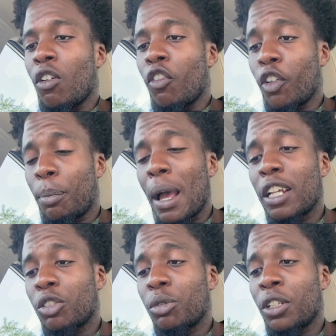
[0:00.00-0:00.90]
For the
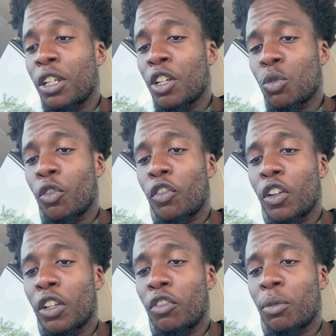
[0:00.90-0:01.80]
past 3 years, with
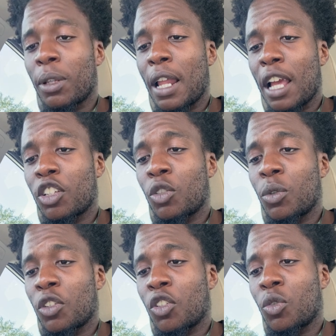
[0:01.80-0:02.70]
funding from the National
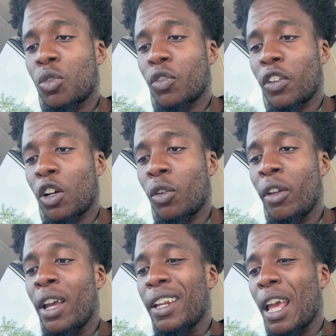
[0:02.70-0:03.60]
Institutes of Health,
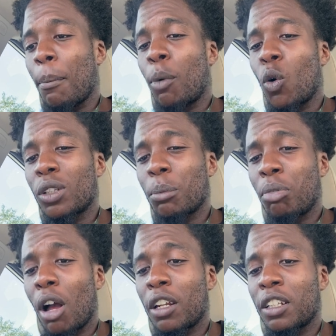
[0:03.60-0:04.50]
they had poked and
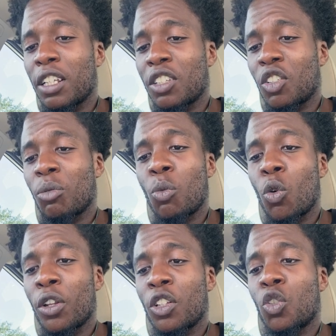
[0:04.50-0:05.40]
prodded Lisa
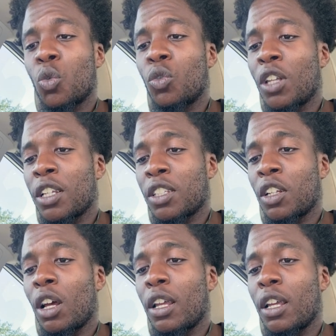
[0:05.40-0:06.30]
more than 24